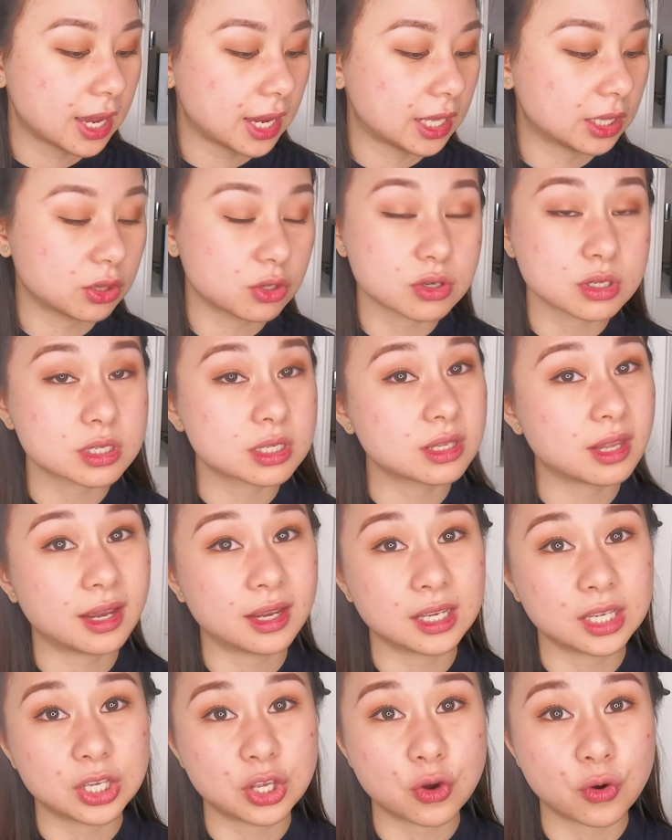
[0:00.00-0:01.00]
It looks
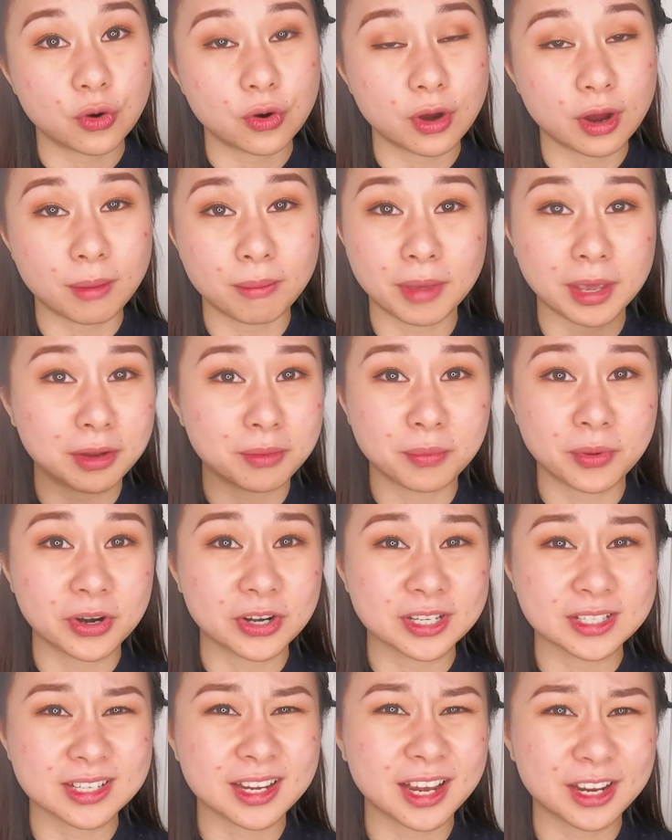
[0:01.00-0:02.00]
like you're a makeup
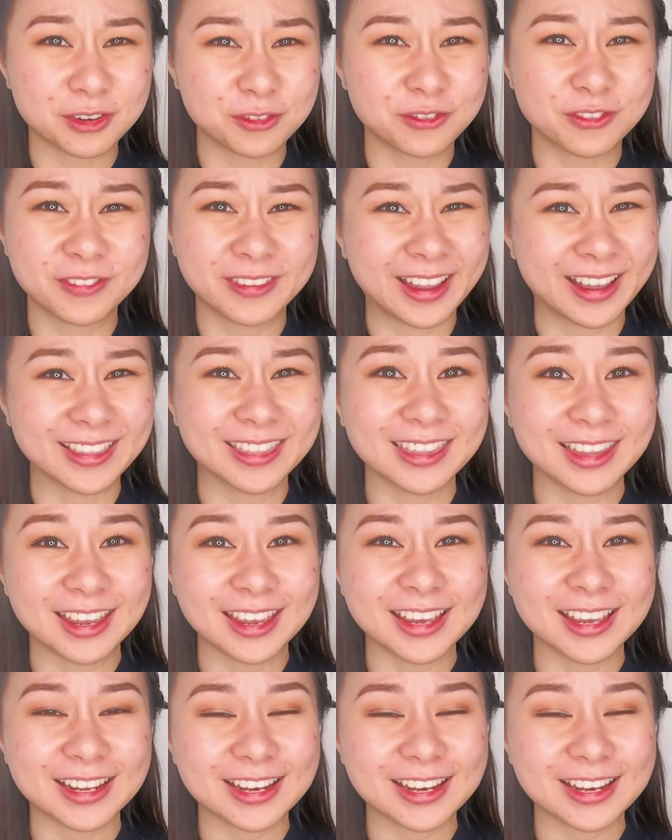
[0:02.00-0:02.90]
artist, kind of that thing.